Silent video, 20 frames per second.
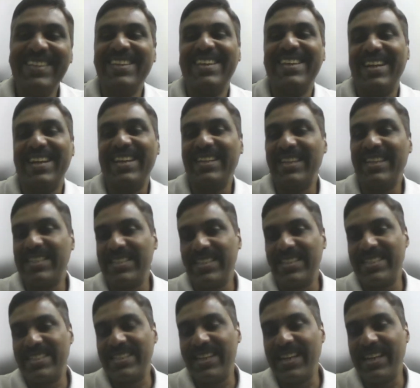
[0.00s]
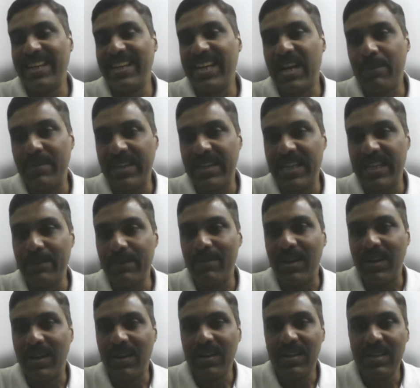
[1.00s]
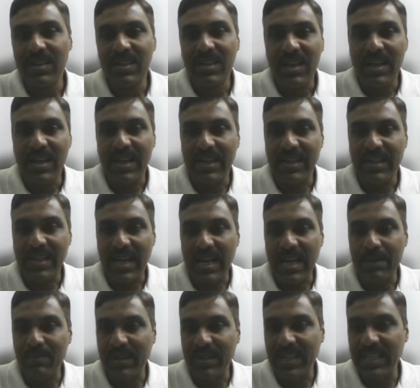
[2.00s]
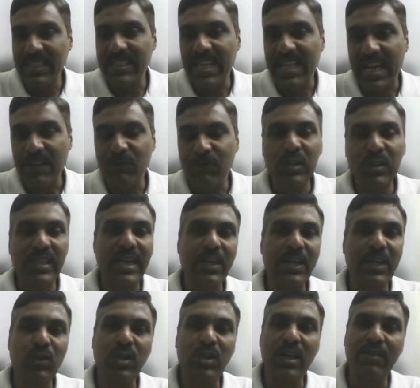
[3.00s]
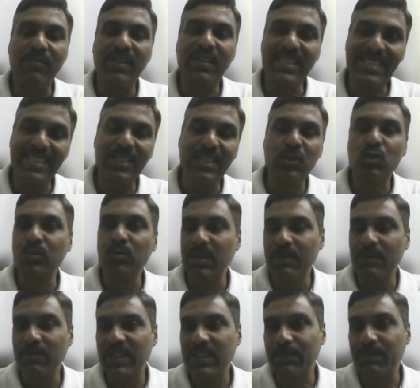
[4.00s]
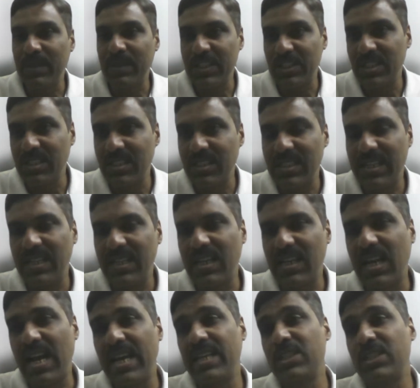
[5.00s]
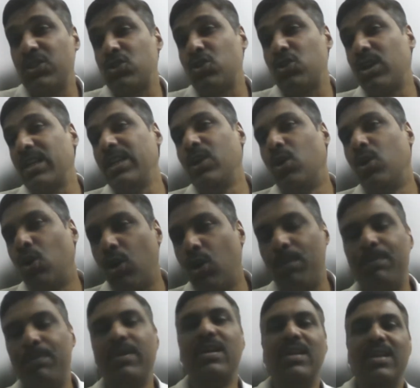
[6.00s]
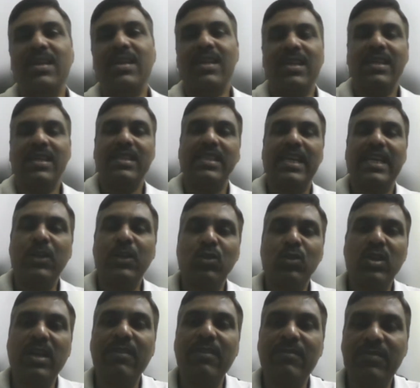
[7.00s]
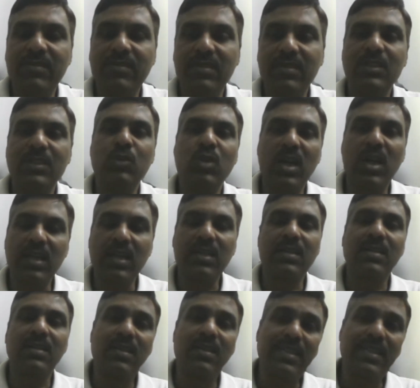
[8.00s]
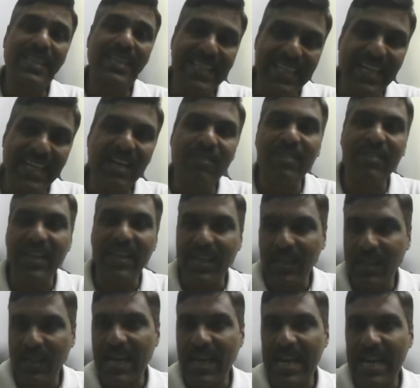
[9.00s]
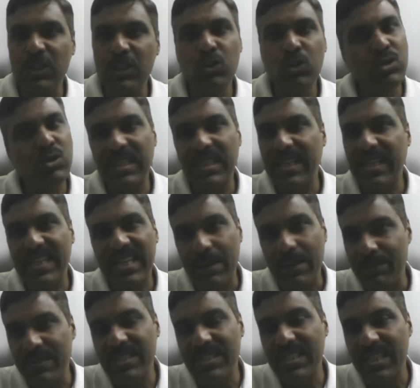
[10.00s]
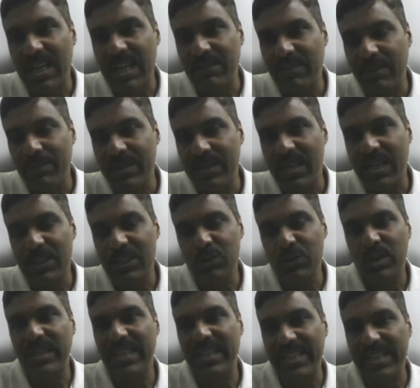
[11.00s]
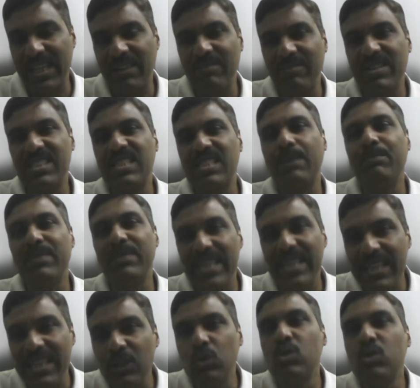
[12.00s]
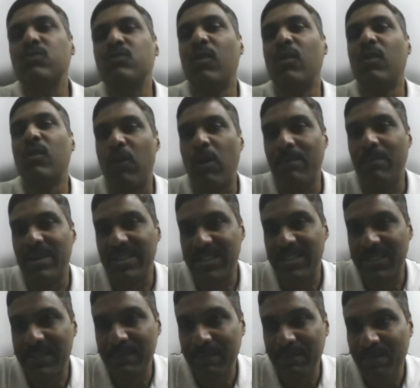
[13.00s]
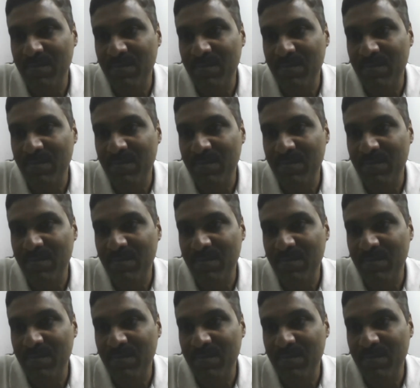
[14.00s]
And it's really commendable. And I am again thankful that you have listened to me with patience. And I strongly hope that you are taking away, as usual that happens in our webinars, you are taking away something useful from us.